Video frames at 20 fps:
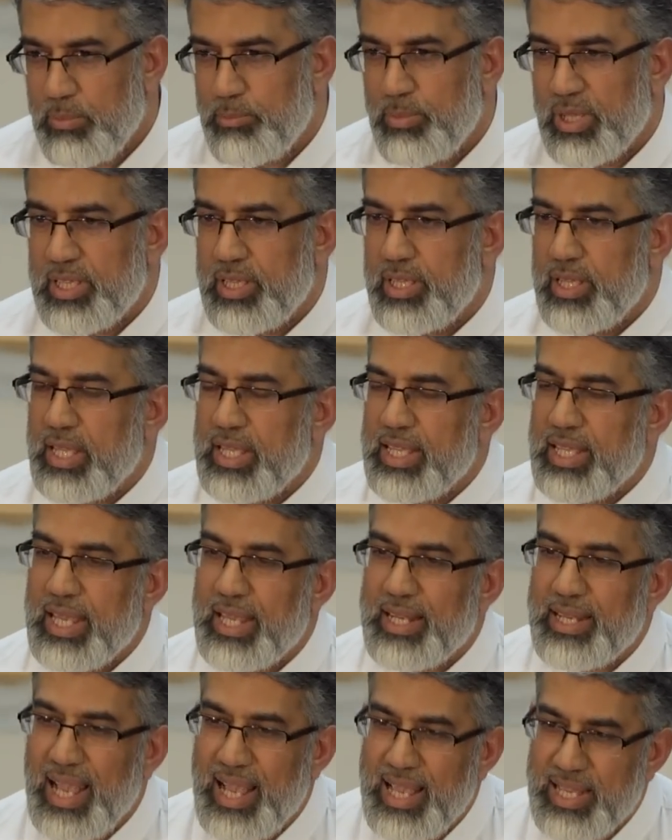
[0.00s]
but
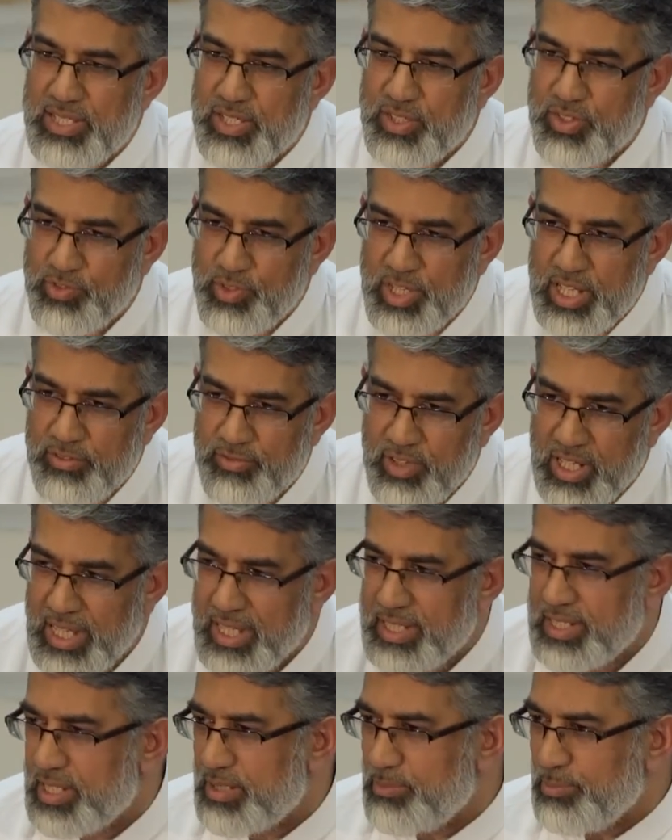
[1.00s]
it has three
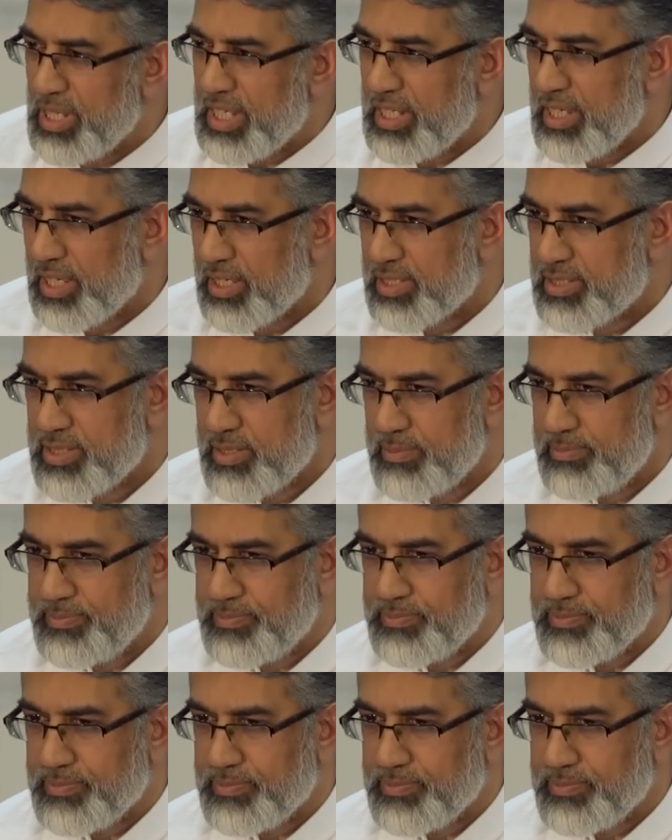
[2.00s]
related meanings.